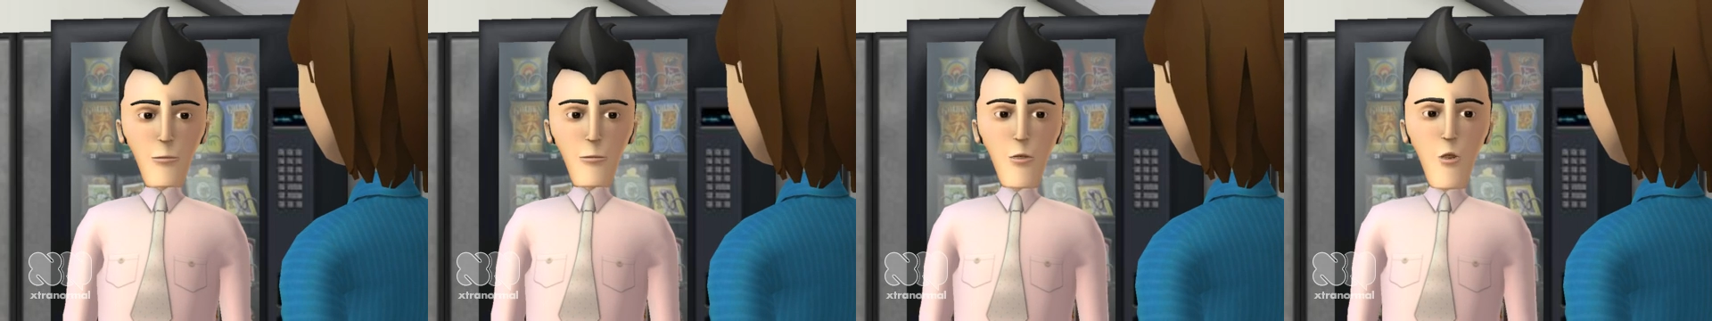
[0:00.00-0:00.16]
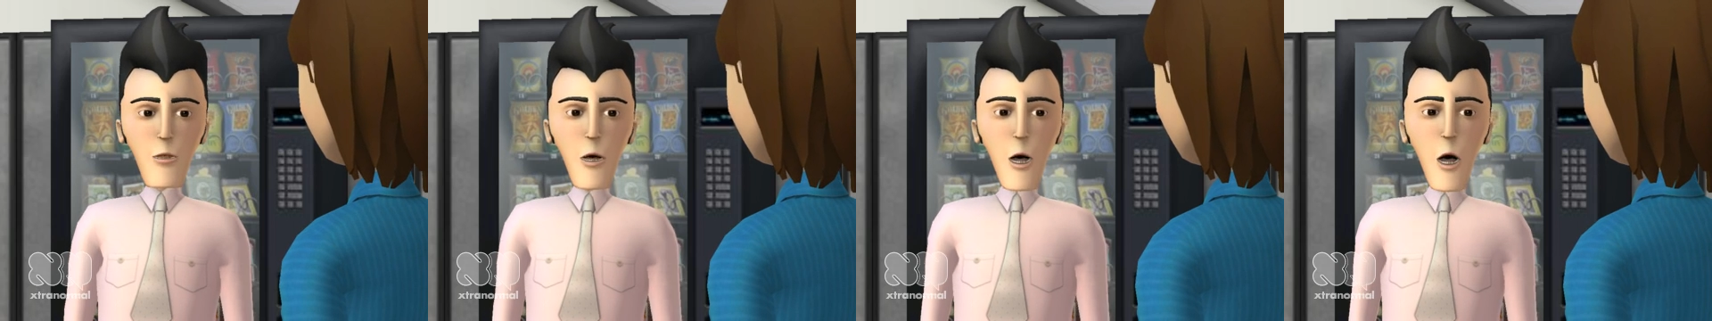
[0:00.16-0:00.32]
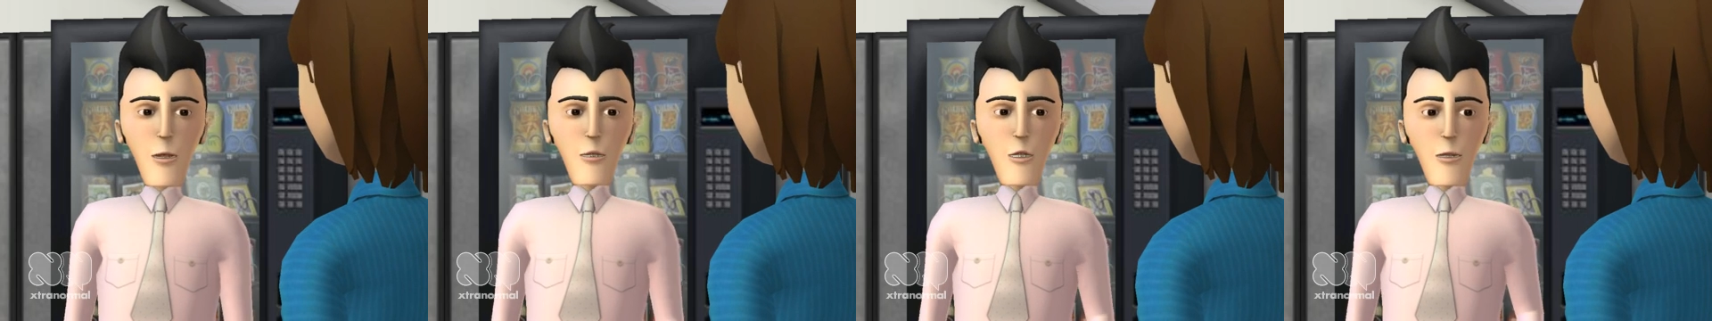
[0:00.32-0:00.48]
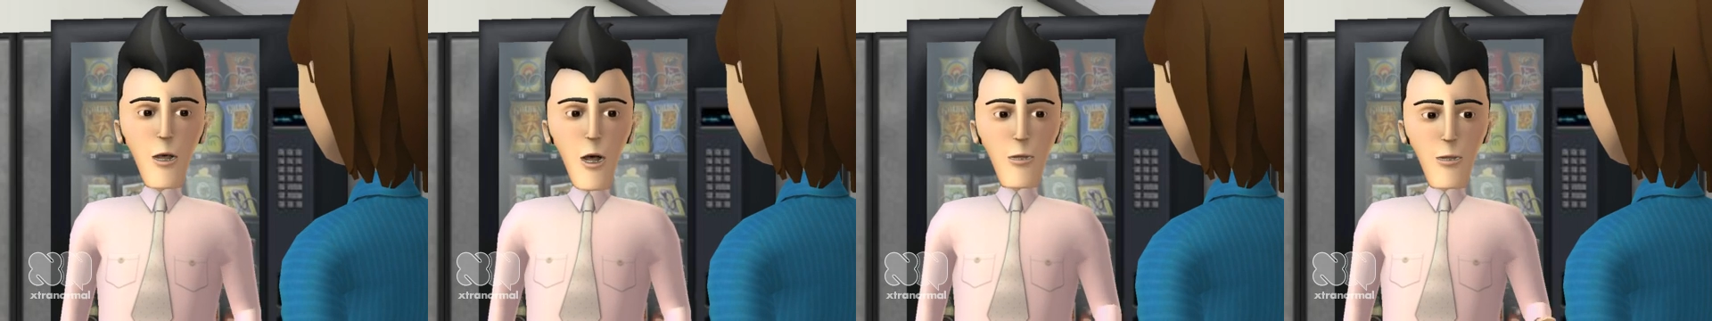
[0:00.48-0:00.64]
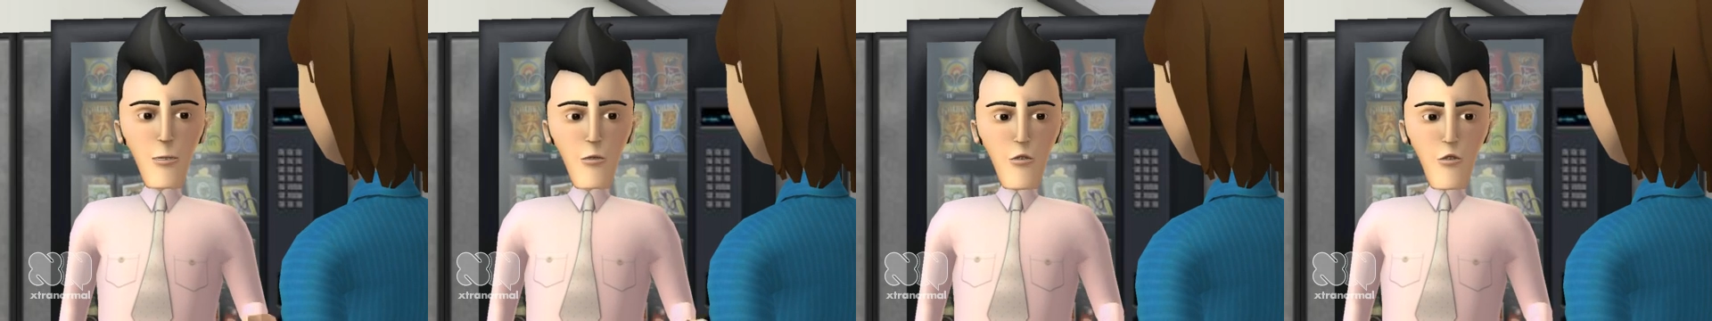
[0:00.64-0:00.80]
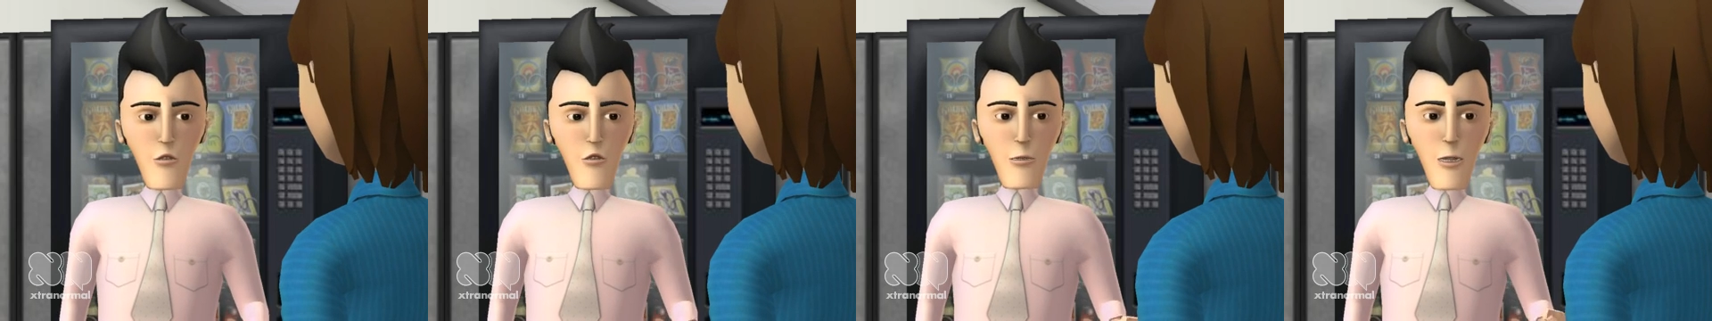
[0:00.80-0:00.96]
That
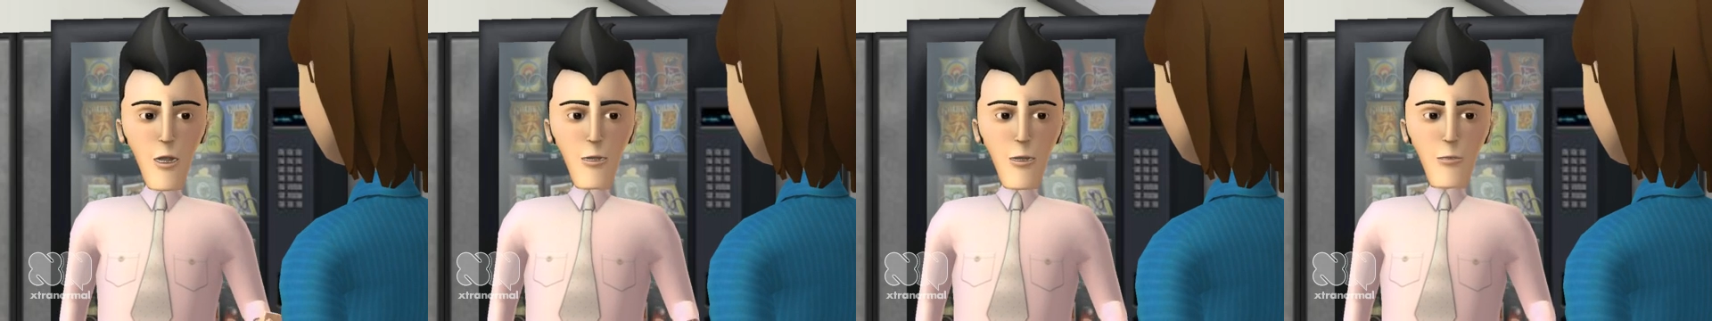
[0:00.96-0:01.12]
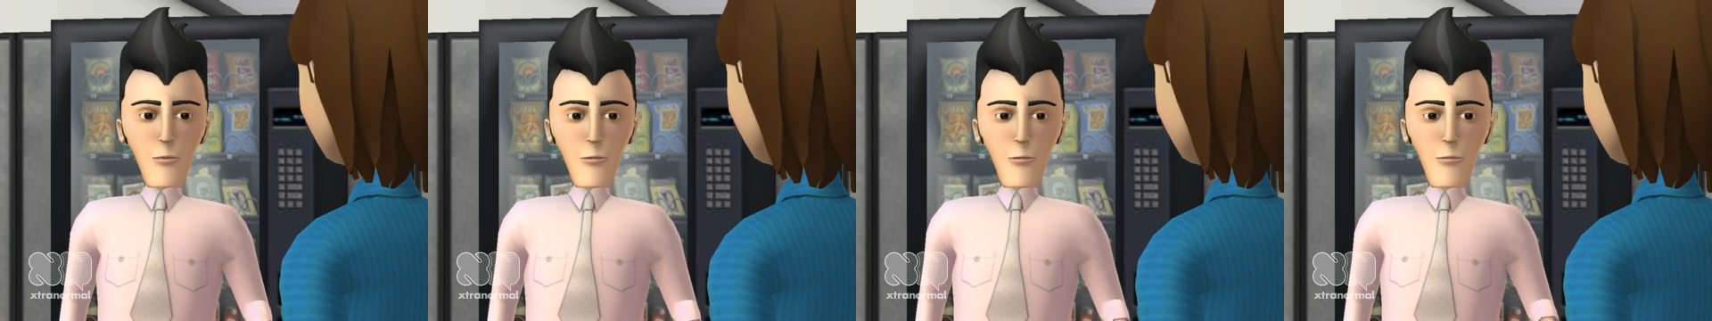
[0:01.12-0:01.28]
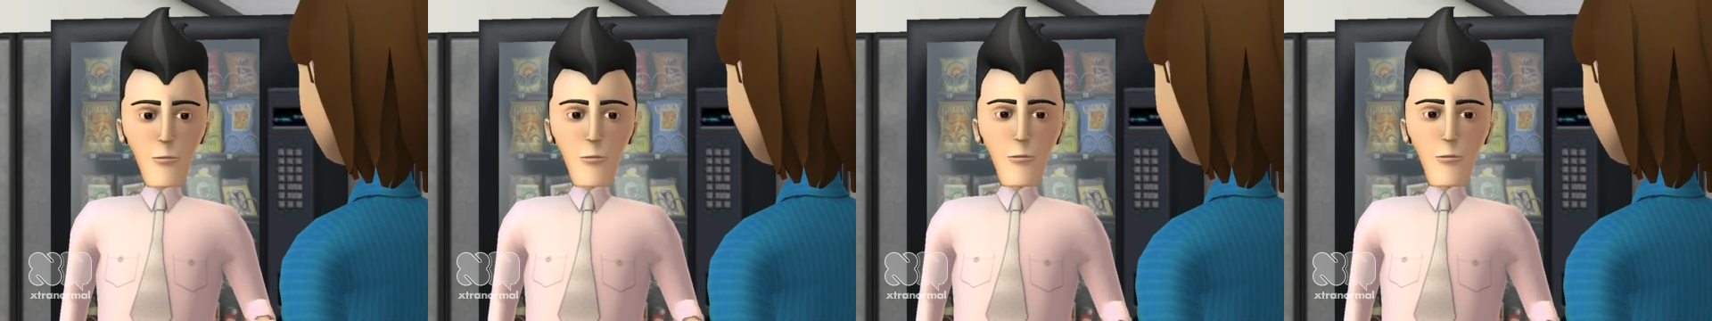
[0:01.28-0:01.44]
kind of fun?